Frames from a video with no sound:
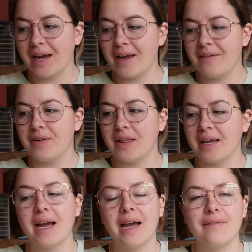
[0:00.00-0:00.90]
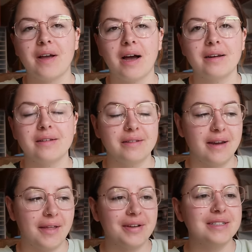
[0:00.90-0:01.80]
I feel like I have got
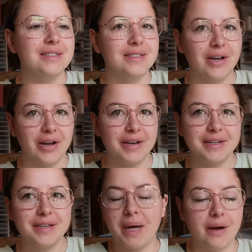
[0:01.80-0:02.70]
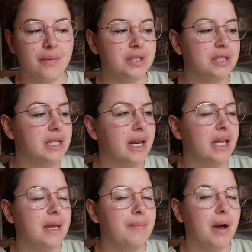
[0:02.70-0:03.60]
nothing done, but we're just gonna
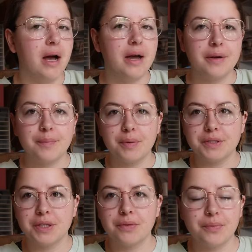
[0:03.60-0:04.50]
keep on pushing